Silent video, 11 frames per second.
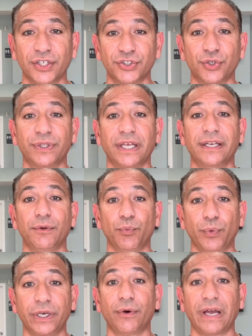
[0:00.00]
so that
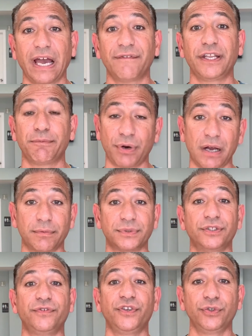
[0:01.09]
we don't have any problems
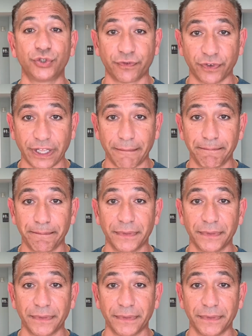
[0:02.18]
in the future for them.